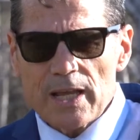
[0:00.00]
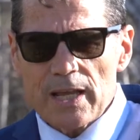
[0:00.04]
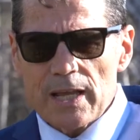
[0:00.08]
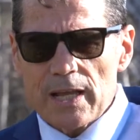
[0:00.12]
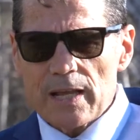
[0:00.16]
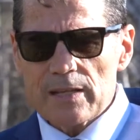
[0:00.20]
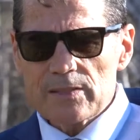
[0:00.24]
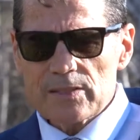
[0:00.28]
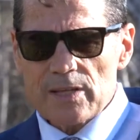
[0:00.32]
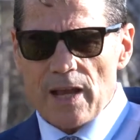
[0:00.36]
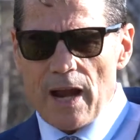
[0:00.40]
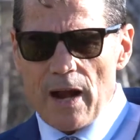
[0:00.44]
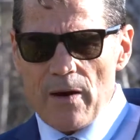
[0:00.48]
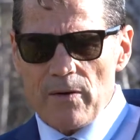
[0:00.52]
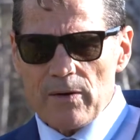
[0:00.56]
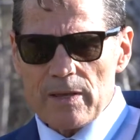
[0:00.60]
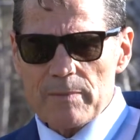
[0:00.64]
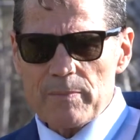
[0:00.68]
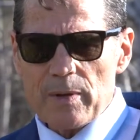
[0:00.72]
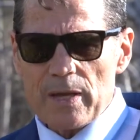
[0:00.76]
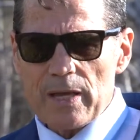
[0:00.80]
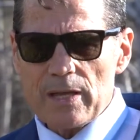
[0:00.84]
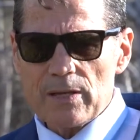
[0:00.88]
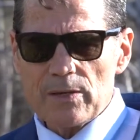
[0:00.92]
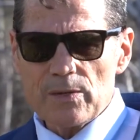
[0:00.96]
It's currently
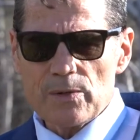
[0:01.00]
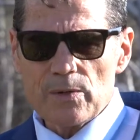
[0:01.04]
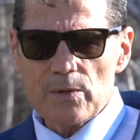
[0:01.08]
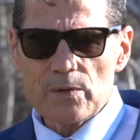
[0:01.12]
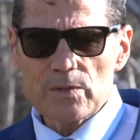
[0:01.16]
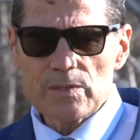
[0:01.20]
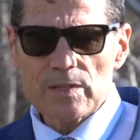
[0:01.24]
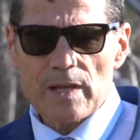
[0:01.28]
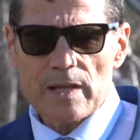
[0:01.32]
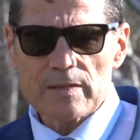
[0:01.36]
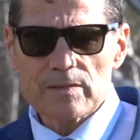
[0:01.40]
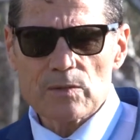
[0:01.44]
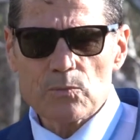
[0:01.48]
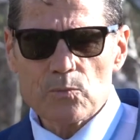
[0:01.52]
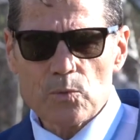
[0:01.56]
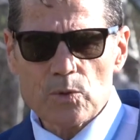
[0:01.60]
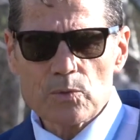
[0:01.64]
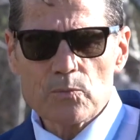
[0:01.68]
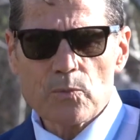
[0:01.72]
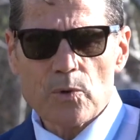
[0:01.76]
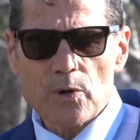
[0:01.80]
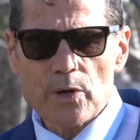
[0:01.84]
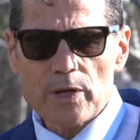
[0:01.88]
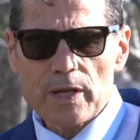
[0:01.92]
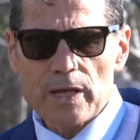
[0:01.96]
being used as a
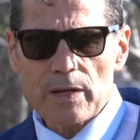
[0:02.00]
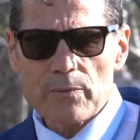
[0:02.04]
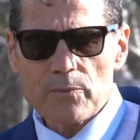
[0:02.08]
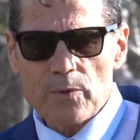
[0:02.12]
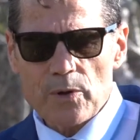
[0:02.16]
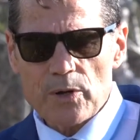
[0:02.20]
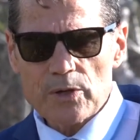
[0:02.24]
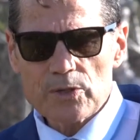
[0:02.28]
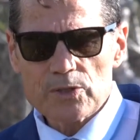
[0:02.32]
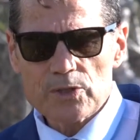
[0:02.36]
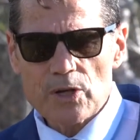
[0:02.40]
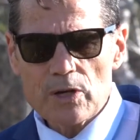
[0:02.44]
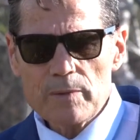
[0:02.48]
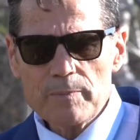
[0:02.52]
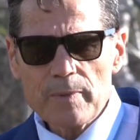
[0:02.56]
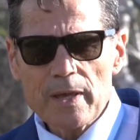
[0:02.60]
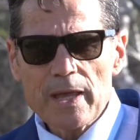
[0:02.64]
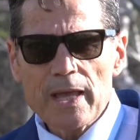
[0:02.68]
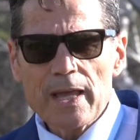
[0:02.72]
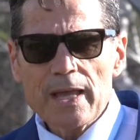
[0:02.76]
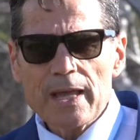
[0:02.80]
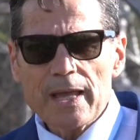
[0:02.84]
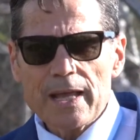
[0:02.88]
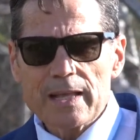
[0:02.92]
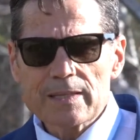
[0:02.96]
woodworking workshop.
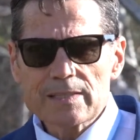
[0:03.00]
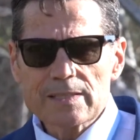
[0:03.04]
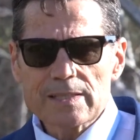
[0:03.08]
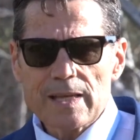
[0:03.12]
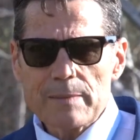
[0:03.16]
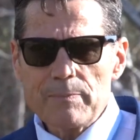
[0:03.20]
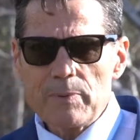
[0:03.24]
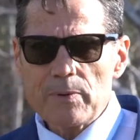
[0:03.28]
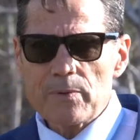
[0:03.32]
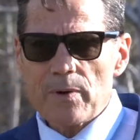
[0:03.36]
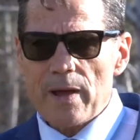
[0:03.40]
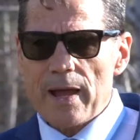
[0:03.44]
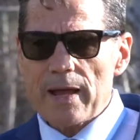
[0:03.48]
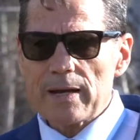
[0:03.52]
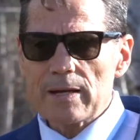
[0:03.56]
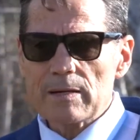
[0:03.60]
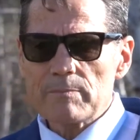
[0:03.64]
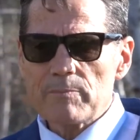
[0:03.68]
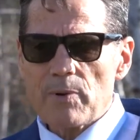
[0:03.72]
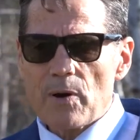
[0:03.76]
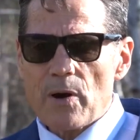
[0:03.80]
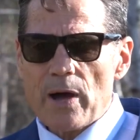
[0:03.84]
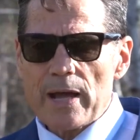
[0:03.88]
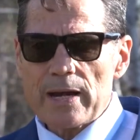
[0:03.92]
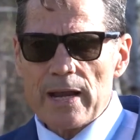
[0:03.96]
It's separated
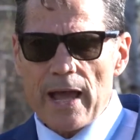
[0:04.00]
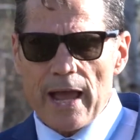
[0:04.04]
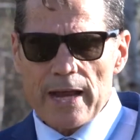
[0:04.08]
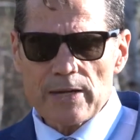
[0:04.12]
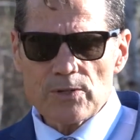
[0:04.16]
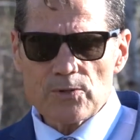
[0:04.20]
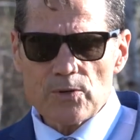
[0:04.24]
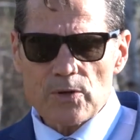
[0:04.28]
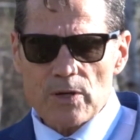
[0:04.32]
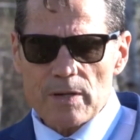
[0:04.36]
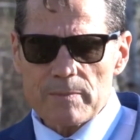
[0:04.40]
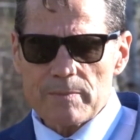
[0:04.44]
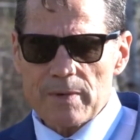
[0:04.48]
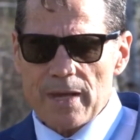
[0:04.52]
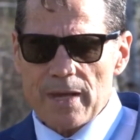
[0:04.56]
by an atrium.